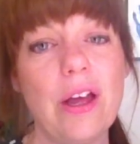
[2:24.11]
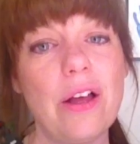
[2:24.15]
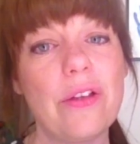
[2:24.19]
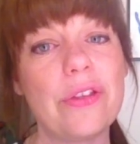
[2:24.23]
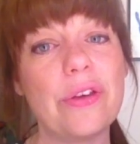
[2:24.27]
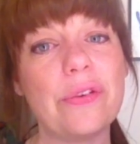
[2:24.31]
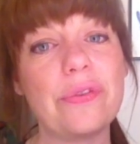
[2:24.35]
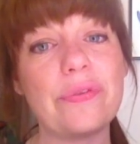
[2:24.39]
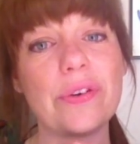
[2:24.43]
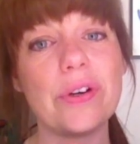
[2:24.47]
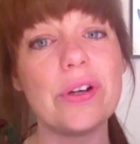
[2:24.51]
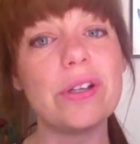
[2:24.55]

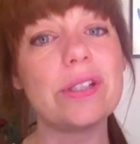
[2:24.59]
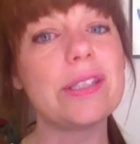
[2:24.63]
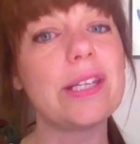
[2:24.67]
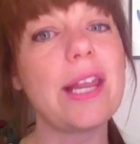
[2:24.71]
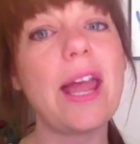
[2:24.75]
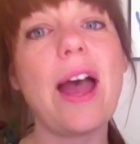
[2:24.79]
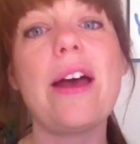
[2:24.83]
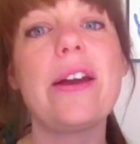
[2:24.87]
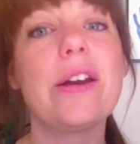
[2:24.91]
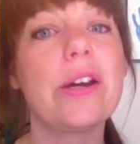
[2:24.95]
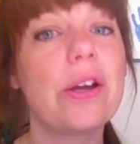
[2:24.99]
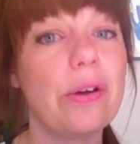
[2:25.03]
The first
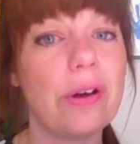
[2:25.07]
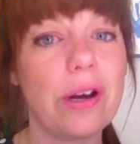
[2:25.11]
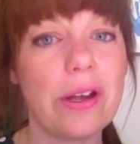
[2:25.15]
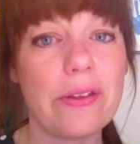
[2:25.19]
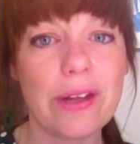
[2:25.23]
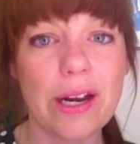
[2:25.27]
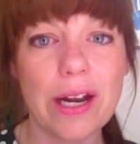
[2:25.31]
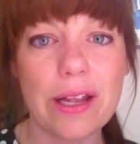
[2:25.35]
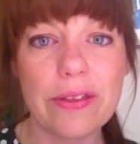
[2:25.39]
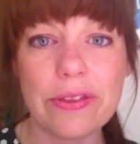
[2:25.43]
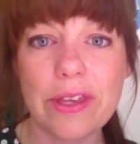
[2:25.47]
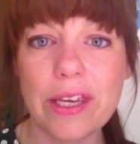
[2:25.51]
category
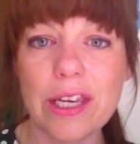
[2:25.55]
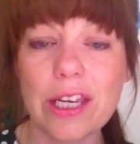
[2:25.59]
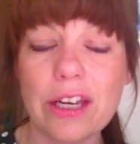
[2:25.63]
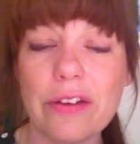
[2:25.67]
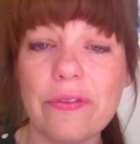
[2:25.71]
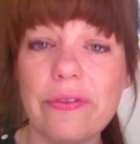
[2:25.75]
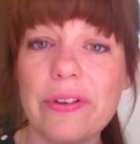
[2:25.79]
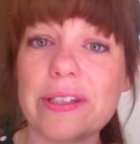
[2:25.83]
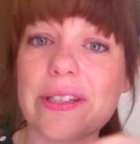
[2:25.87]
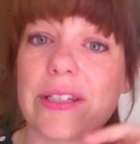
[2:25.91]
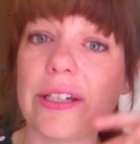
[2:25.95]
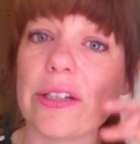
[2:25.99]
that I think
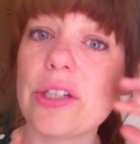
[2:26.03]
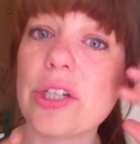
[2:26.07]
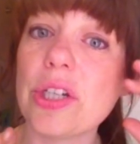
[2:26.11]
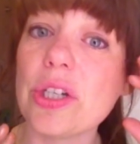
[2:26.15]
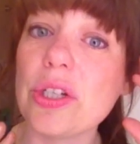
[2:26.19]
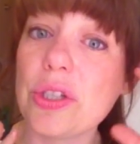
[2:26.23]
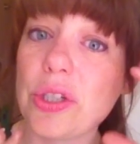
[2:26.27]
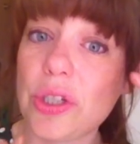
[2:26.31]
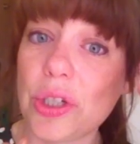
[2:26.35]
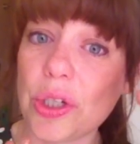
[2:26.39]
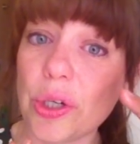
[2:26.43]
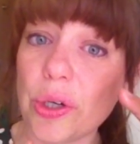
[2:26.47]
of is a
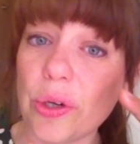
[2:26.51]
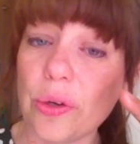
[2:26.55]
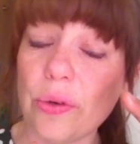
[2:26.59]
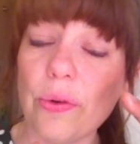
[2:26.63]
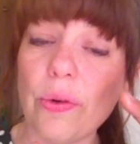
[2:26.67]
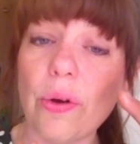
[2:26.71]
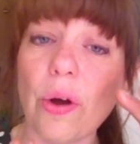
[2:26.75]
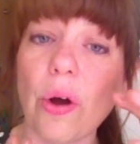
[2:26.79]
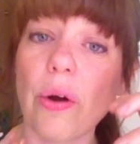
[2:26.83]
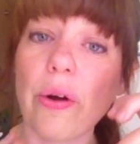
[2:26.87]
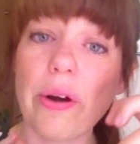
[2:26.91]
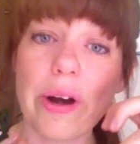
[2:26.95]

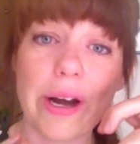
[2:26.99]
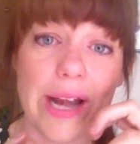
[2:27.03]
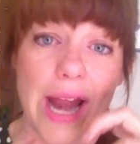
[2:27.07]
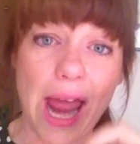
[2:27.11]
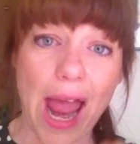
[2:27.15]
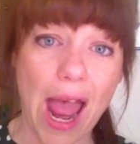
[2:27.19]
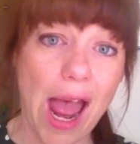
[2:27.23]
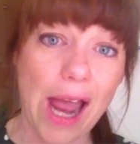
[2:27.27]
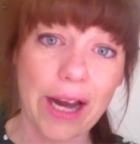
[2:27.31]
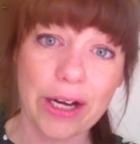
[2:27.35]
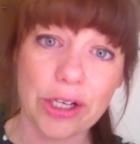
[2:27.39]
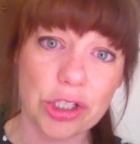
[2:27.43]
to-do or an
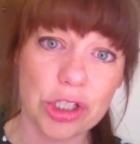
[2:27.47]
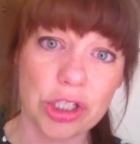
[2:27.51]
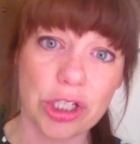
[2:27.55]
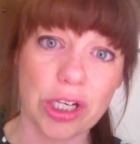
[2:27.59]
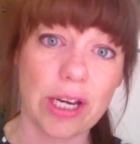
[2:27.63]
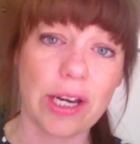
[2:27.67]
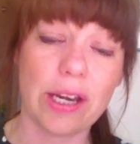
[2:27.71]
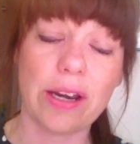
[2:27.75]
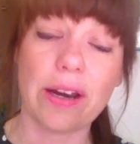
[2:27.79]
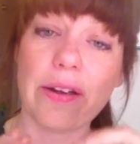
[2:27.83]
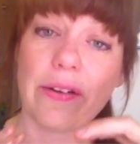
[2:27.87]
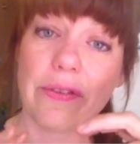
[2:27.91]

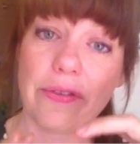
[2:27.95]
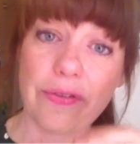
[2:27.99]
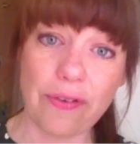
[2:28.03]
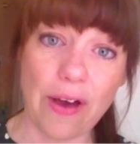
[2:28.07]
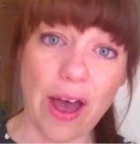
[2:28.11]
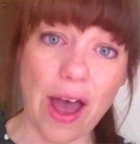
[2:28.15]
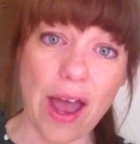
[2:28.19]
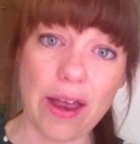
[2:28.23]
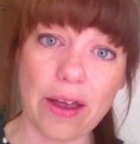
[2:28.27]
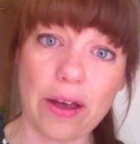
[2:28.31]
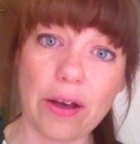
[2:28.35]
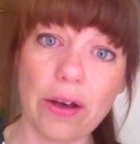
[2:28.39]
action
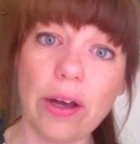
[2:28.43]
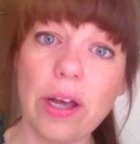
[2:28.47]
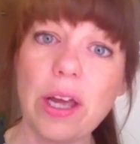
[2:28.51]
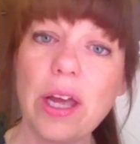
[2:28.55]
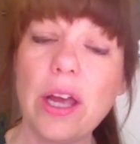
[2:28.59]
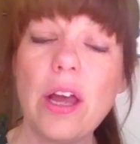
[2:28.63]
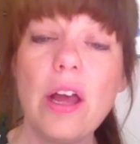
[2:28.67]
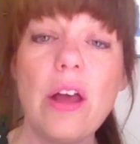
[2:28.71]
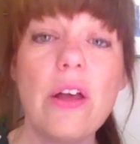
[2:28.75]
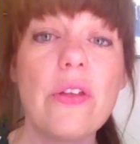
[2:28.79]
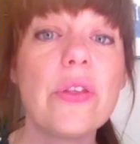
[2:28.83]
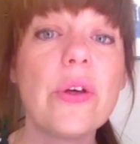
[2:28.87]
file.
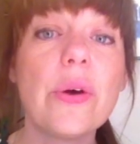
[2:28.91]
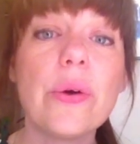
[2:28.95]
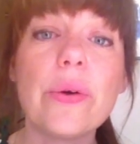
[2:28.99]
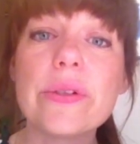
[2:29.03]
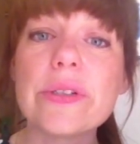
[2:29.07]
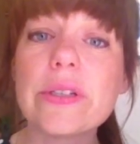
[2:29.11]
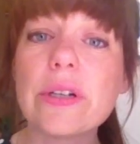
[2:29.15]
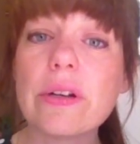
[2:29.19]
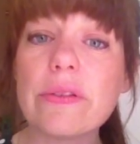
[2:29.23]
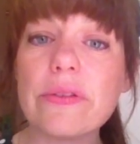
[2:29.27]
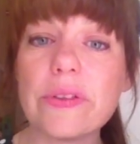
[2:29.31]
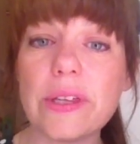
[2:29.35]

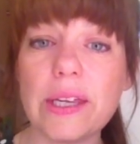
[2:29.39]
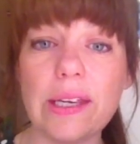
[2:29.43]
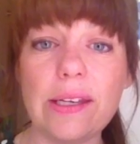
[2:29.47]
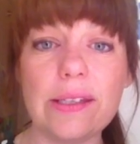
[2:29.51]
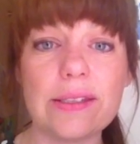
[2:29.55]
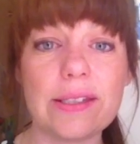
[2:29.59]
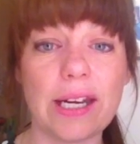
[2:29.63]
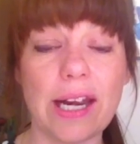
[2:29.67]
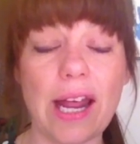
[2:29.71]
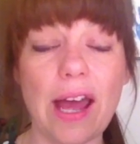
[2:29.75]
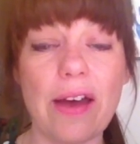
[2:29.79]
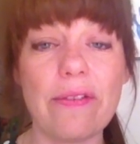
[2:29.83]
Those are
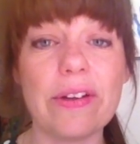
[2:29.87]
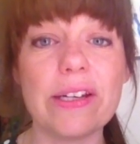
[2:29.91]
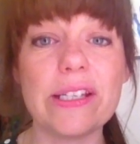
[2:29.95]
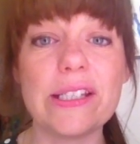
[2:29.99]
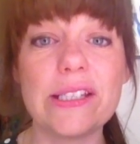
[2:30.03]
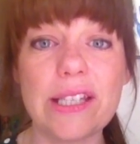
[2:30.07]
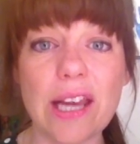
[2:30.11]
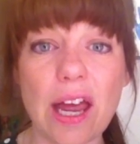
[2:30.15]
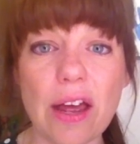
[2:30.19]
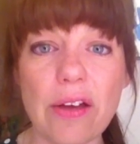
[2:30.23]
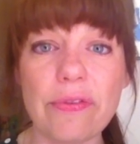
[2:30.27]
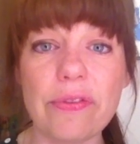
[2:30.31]
things that have a
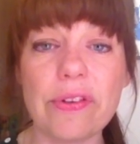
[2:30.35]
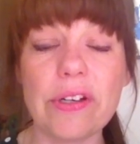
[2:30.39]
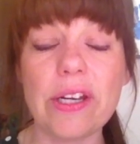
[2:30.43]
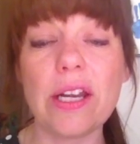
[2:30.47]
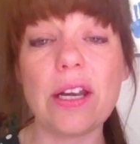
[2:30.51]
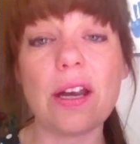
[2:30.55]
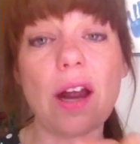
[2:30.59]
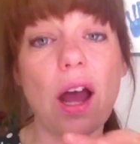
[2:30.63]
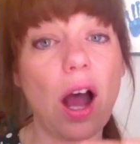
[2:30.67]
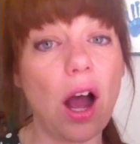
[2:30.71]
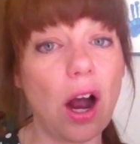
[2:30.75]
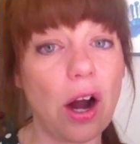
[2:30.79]

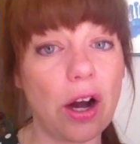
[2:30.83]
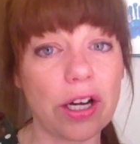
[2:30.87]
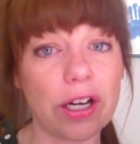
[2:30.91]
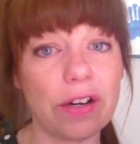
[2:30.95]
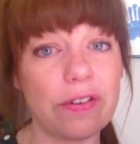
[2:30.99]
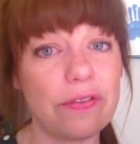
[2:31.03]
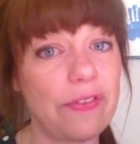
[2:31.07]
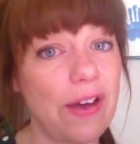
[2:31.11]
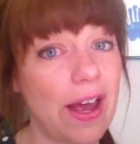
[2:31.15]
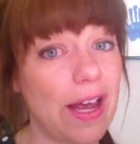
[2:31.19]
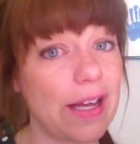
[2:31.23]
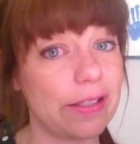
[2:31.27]
definite hard
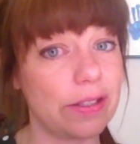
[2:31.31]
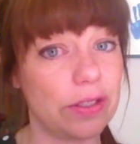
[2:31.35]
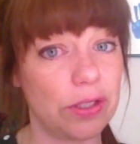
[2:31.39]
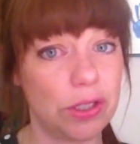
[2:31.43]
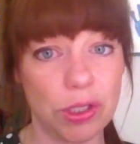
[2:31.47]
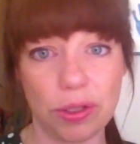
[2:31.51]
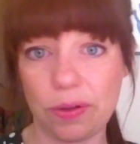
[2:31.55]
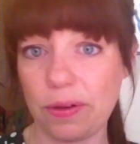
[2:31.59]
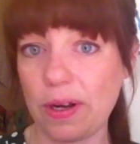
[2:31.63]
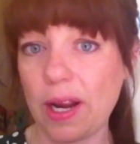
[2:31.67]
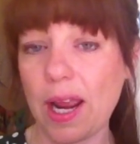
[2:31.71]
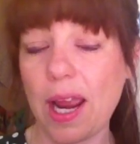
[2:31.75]
and fast
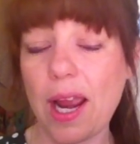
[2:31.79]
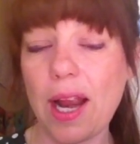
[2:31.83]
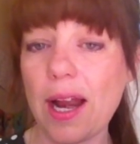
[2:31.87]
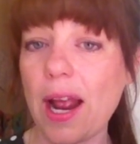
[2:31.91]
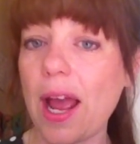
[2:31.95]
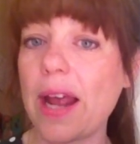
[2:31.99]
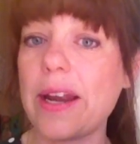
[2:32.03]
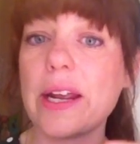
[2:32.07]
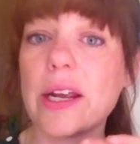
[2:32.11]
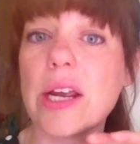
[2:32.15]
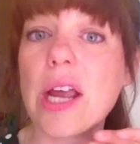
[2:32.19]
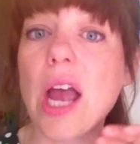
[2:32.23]
due date
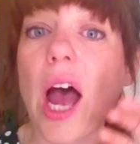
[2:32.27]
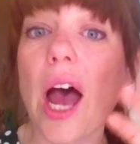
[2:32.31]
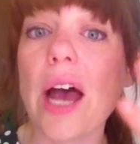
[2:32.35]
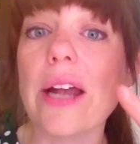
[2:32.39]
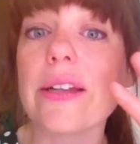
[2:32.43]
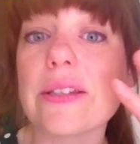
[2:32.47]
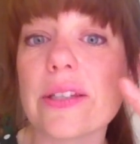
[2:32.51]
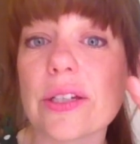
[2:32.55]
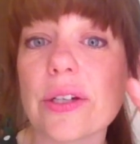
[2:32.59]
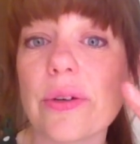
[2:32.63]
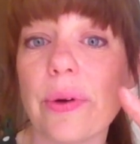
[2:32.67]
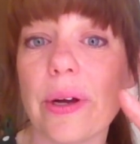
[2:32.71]
and a
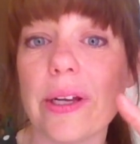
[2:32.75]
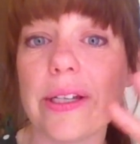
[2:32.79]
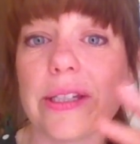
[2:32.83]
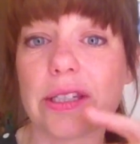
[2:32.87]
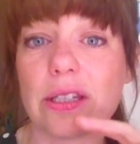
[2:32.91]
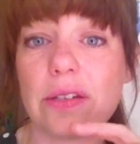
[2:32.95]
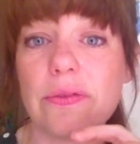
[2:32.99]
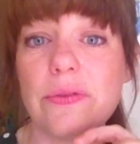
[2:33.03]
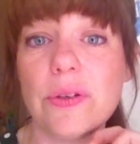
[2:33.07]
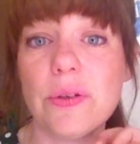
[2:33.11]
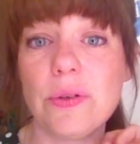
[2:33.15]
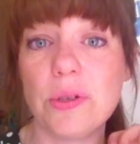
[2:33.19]
consequence
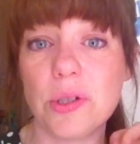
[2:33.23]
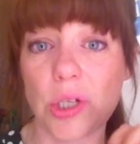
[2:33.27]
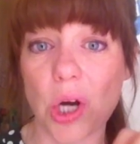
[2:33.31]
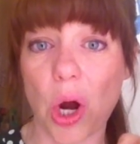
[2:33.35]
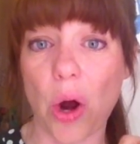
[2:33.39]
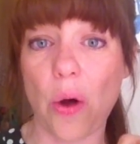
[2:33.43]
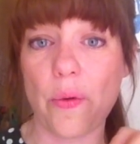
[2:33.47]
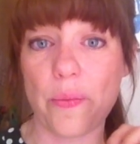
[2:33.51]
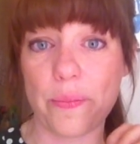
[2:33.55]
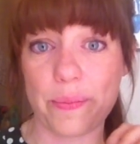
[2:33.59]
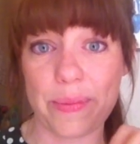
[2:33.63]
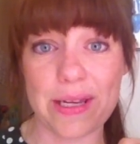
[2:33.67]
if you
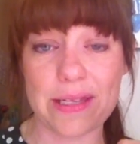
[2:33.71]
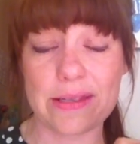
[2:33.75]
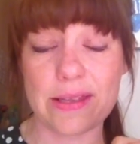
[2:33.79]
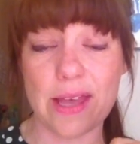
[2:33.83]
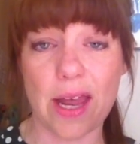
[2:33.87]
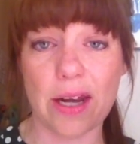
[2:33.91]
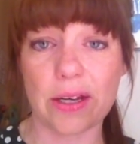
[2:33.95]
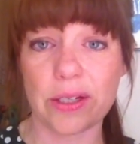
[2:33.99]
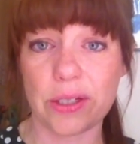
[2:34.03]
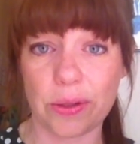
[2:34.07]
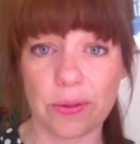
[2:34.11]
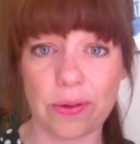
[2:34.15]
don't meet
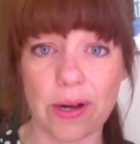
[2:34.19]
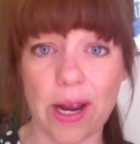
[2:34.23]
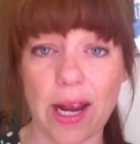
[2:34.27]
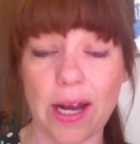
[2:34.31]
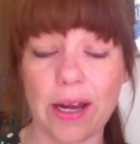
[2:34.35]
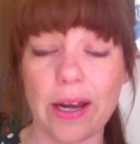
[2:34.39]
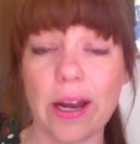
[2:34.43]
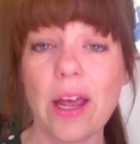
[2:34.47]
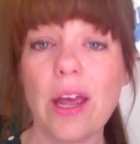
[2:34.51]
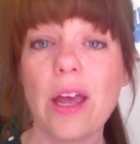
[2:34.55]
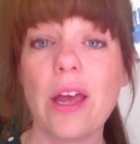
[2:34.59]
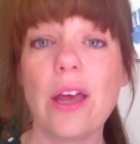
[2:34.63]
that due date.